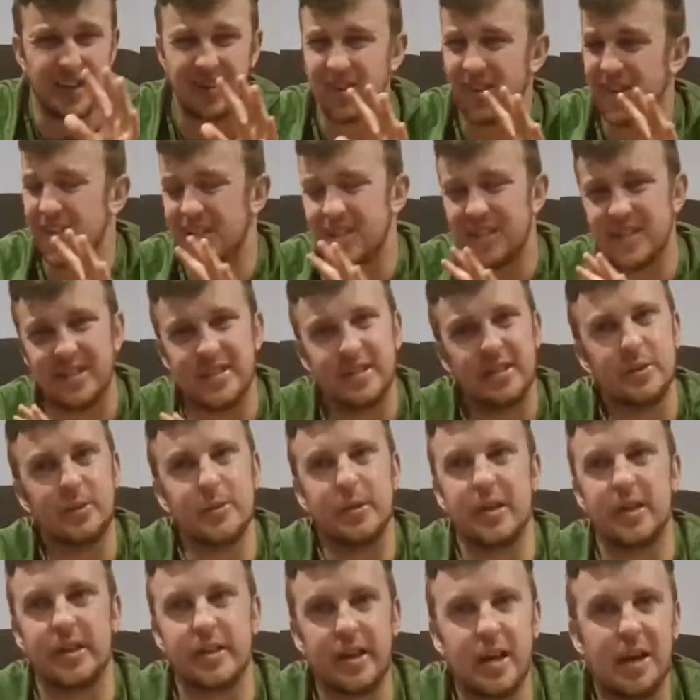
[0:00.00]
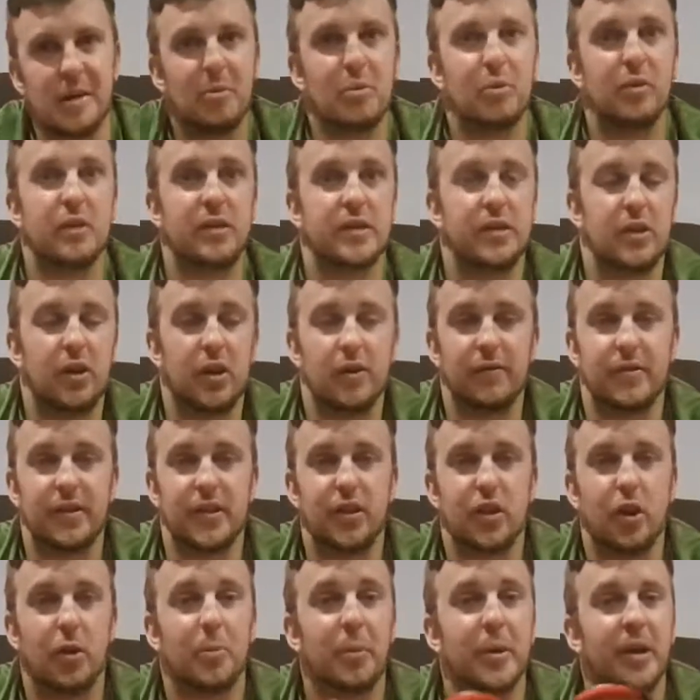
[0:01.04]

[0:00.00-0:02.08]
I can still hear their music over the top,